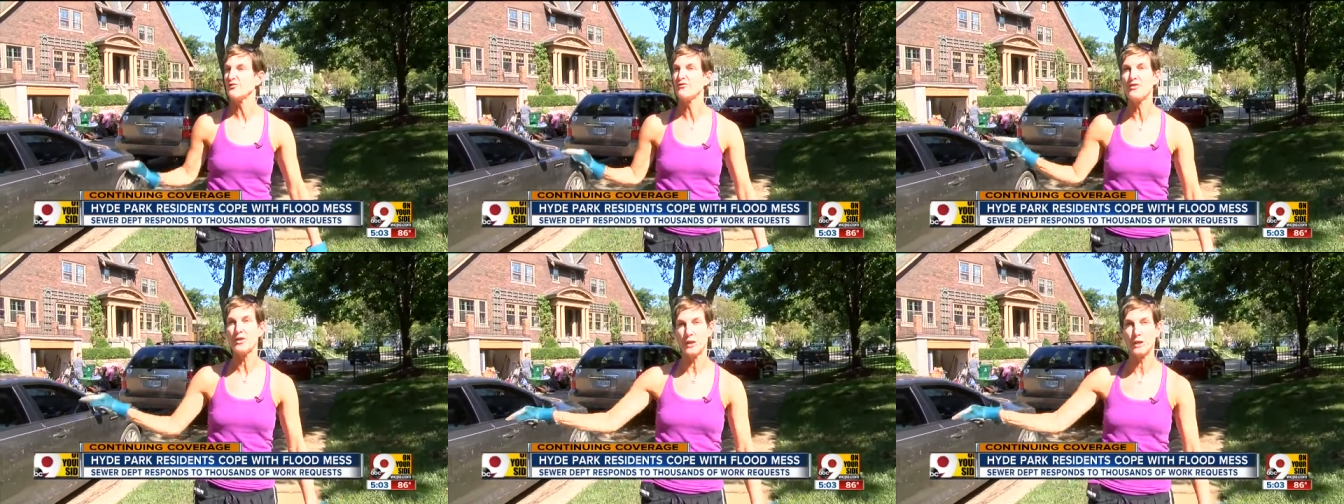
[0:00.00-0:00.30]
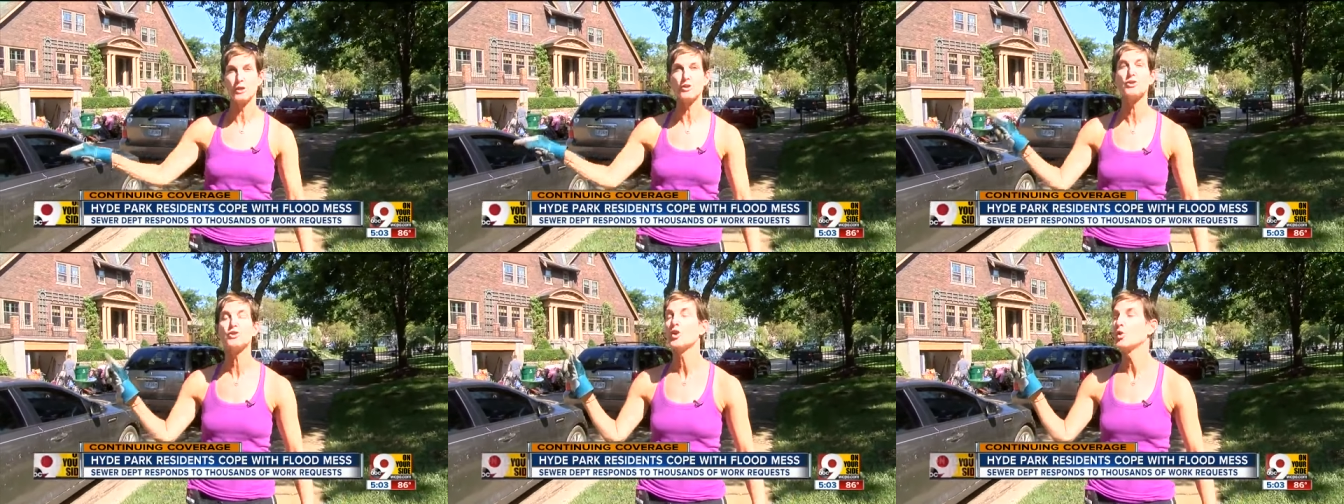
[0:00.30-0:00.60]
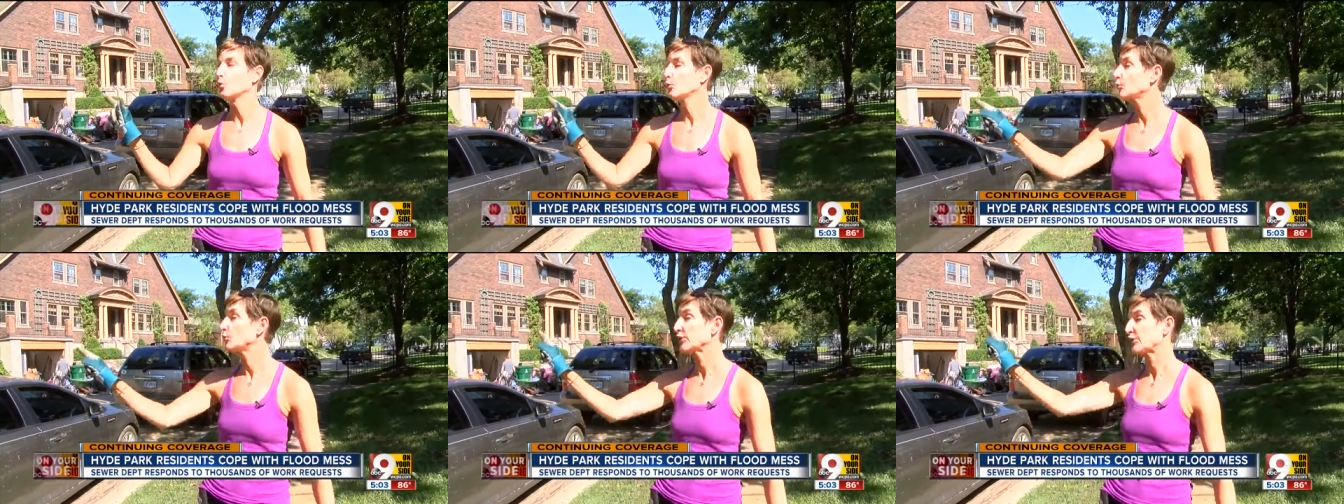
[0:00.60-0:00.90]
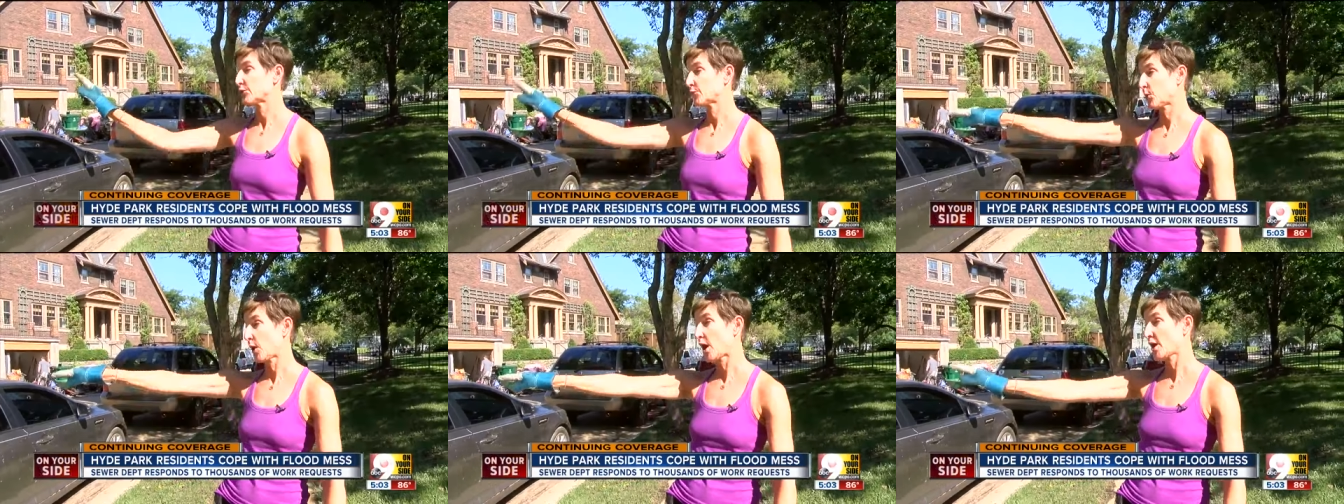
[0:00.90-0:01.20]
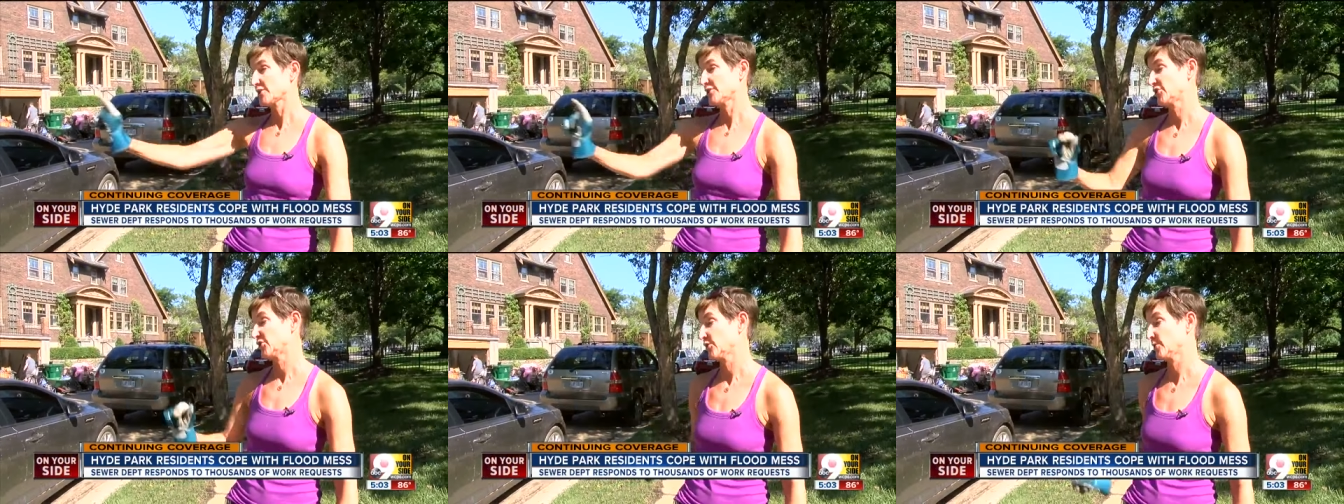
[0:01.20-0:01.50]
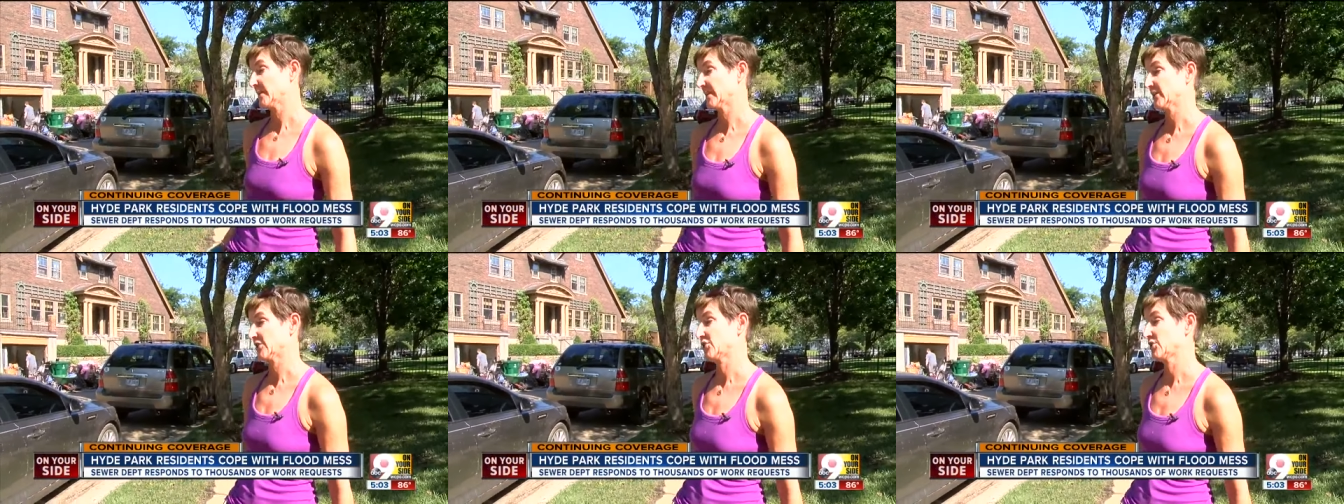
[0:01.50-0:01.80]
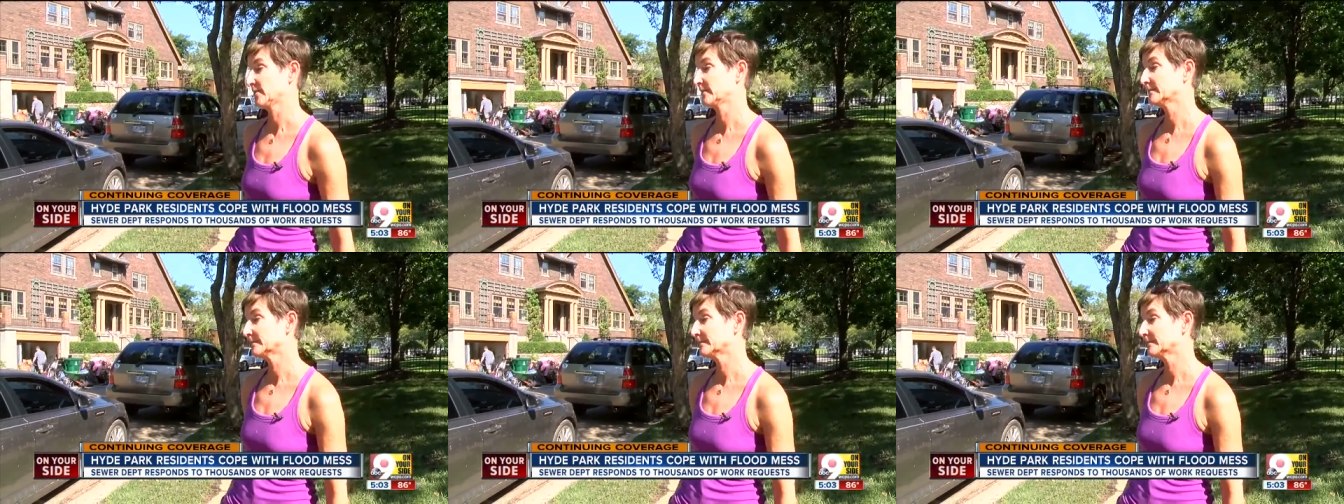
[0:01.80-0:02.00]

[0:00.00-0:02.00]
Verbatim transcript: filled with raw sewage.